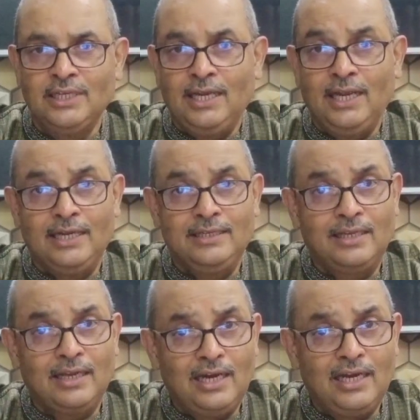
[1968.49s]
had
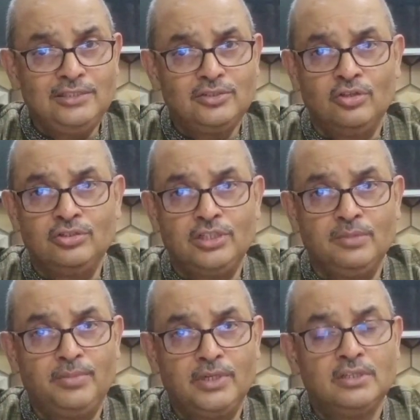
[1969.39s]
their eyes on
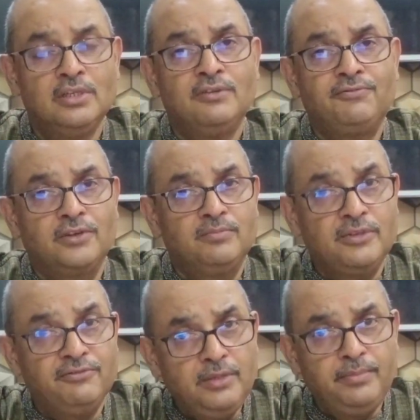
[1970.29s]
Tibet from
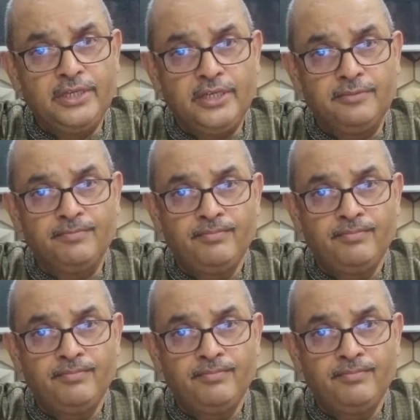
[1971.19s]
the very beginning.